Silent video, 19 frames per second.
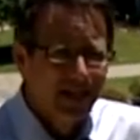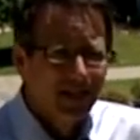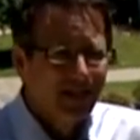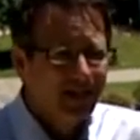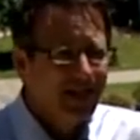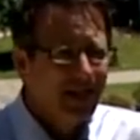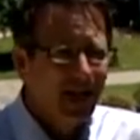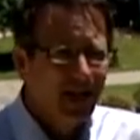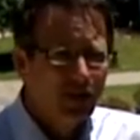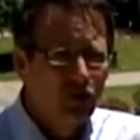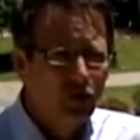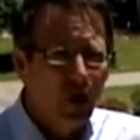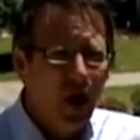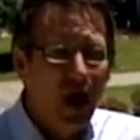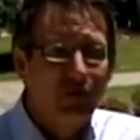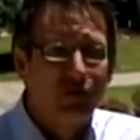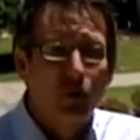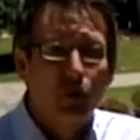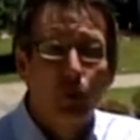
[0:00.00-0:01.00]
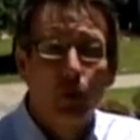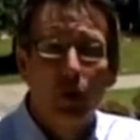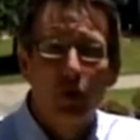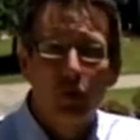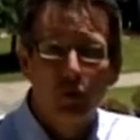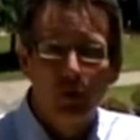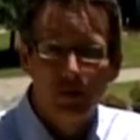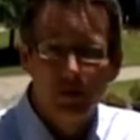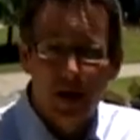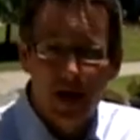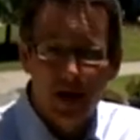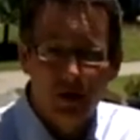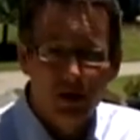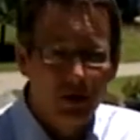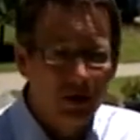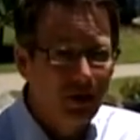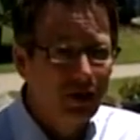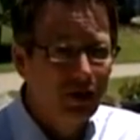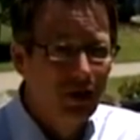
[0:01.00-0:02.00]
that that driver will remain
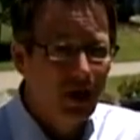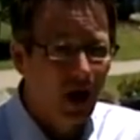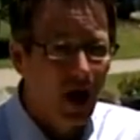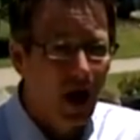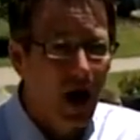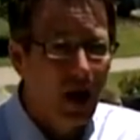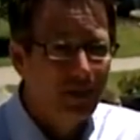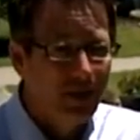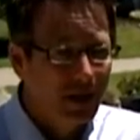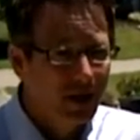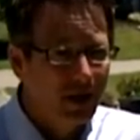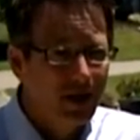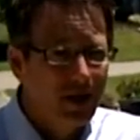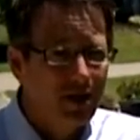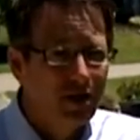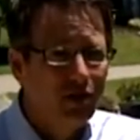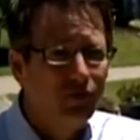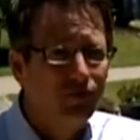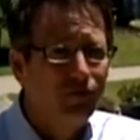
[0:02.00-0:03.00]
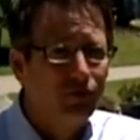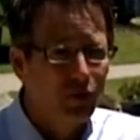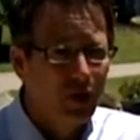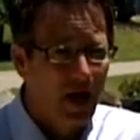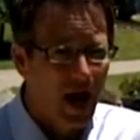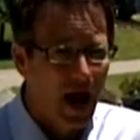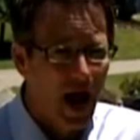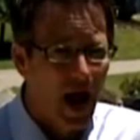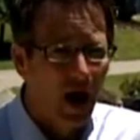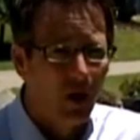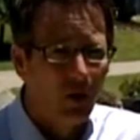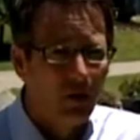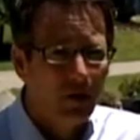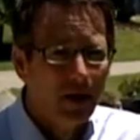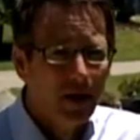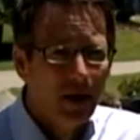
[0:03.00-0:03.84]
on the job, at least for now.